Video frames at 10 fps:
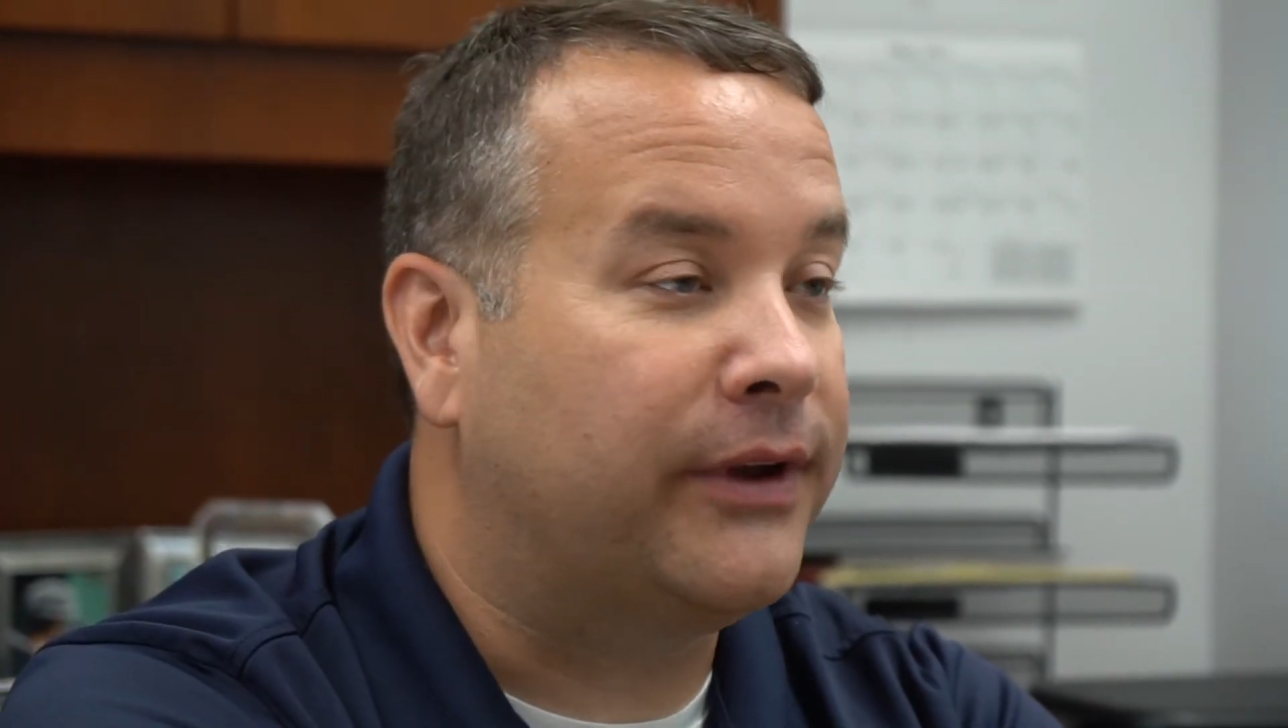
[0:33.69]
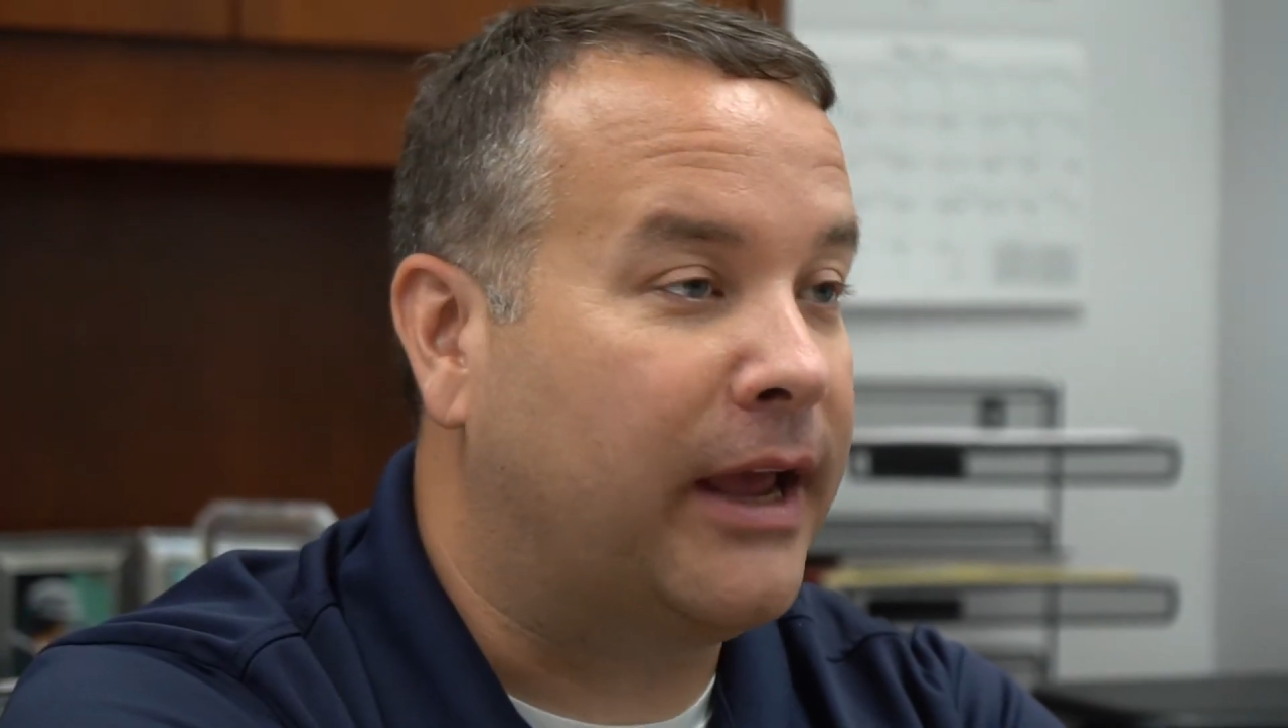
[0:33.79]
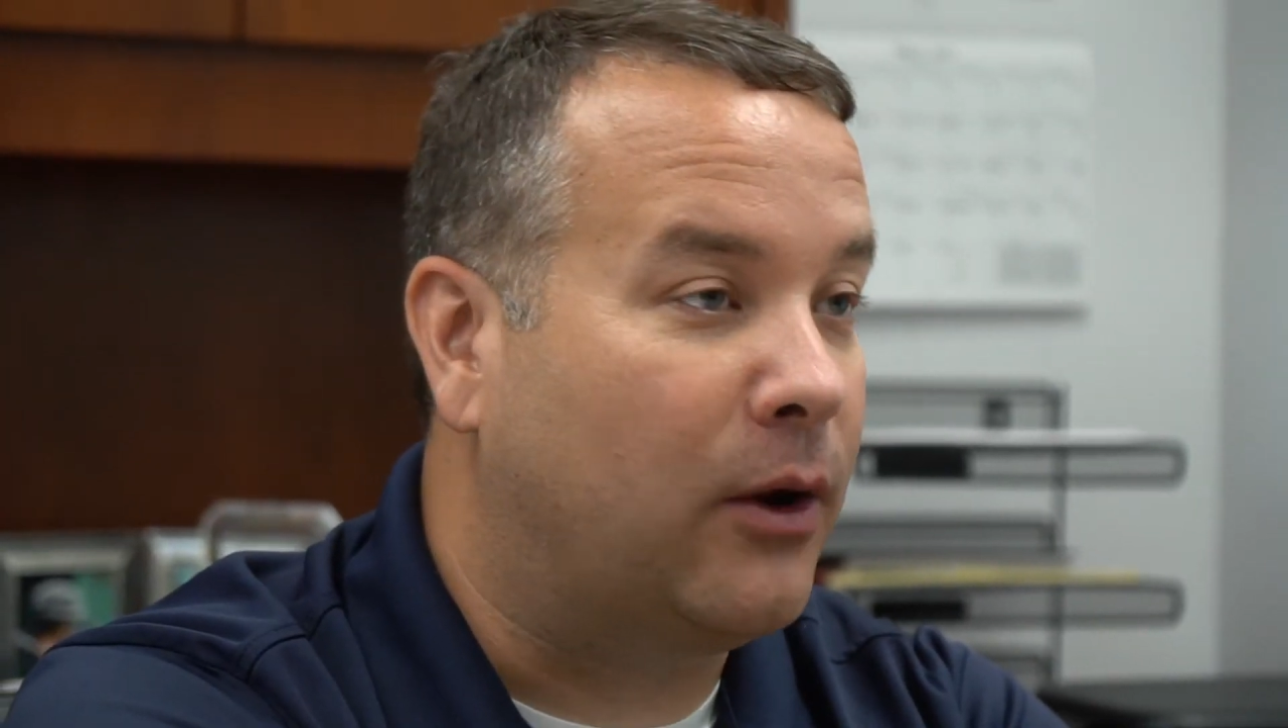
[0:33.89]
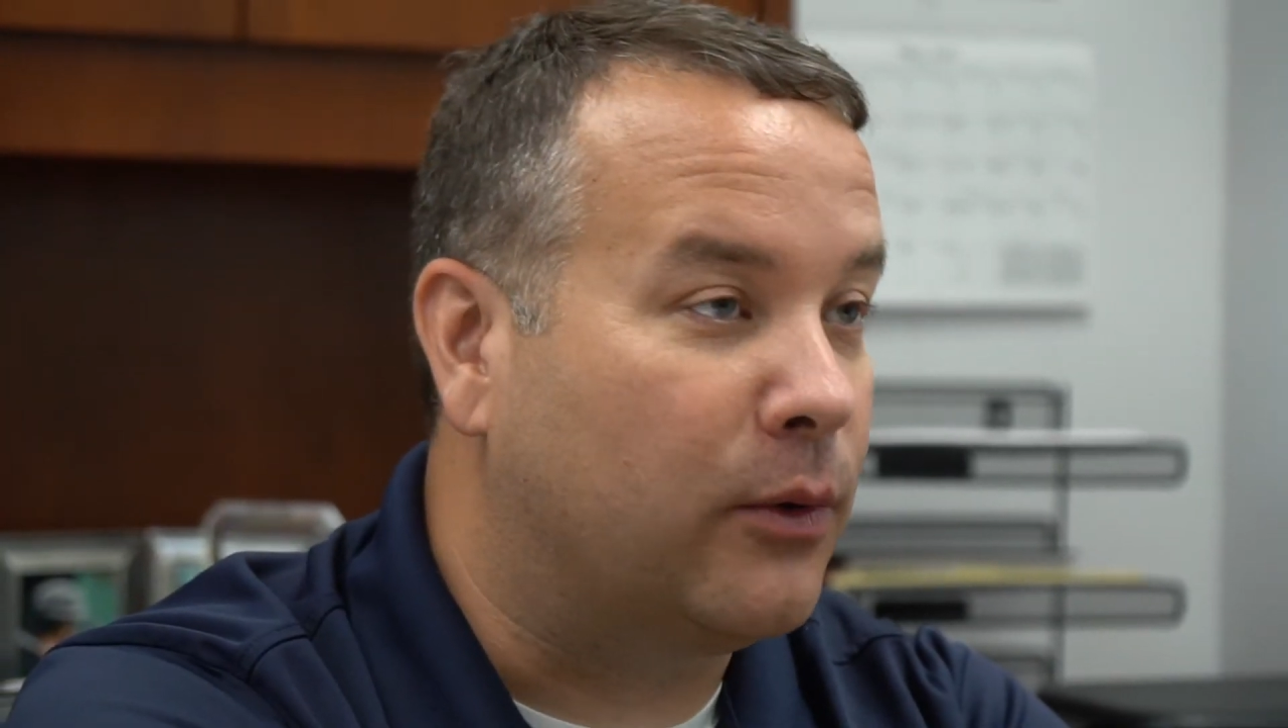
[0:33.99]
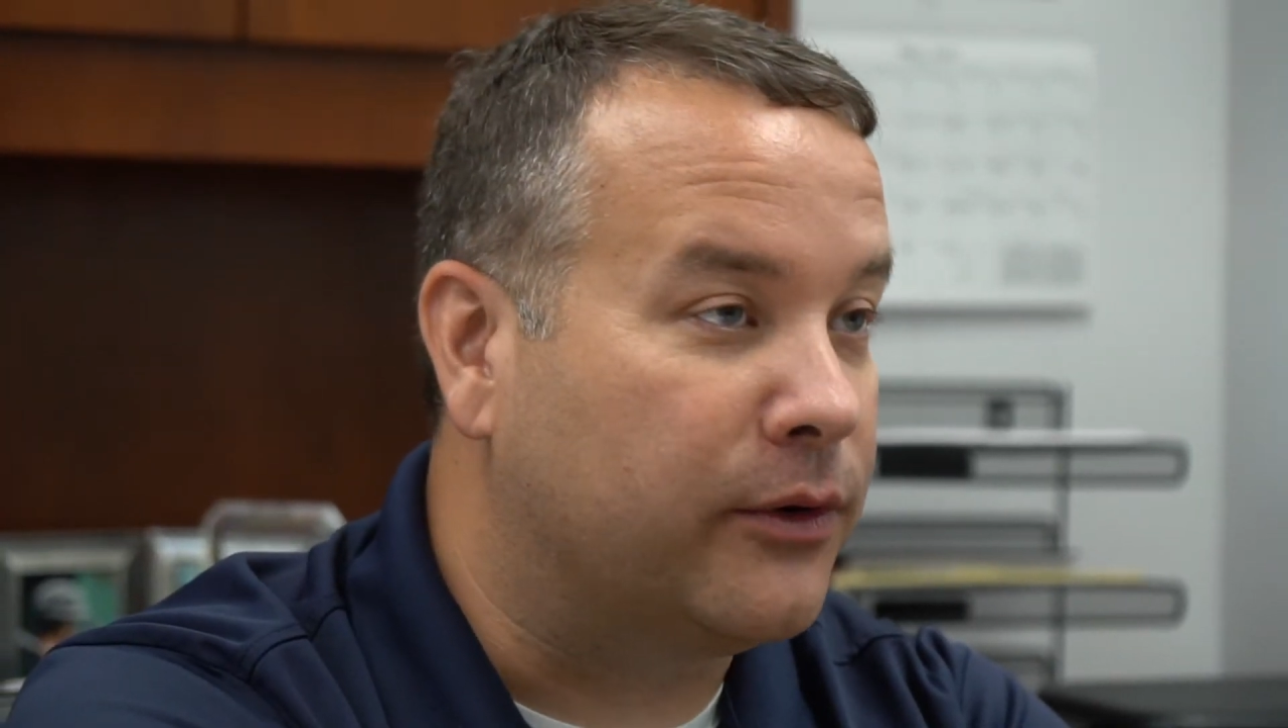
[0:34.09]
and
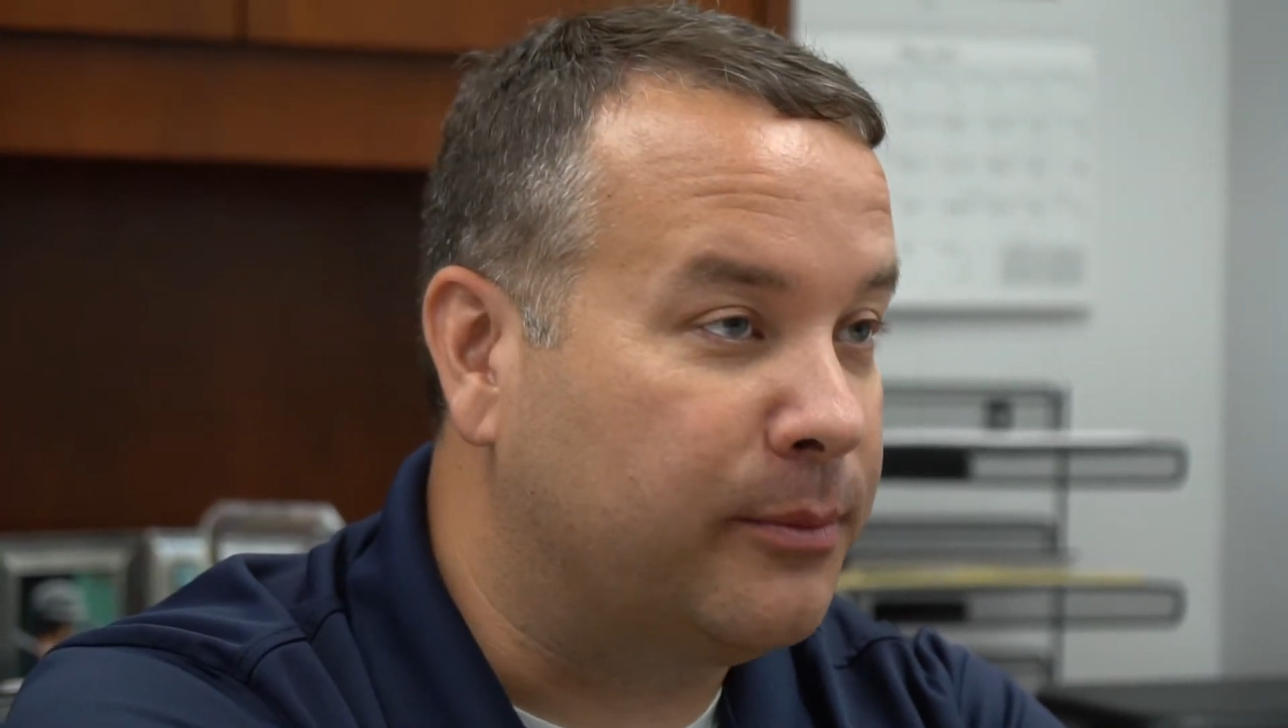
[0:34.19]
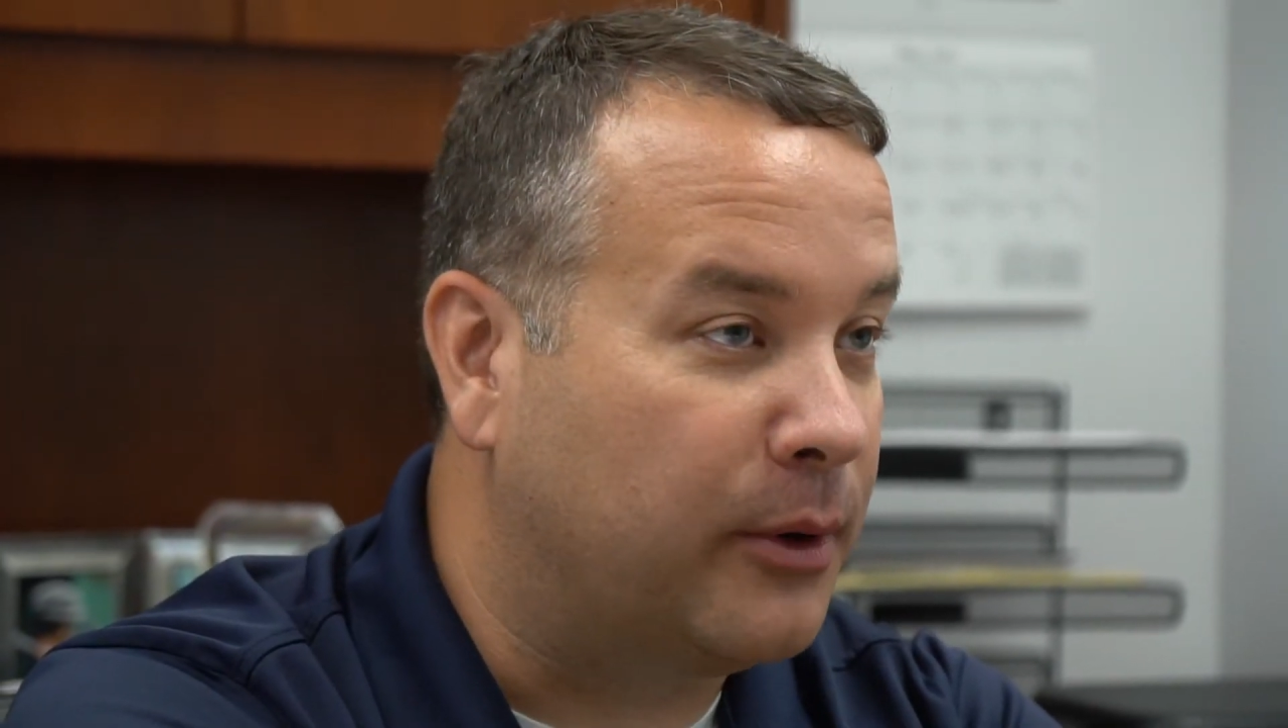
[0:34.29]
hours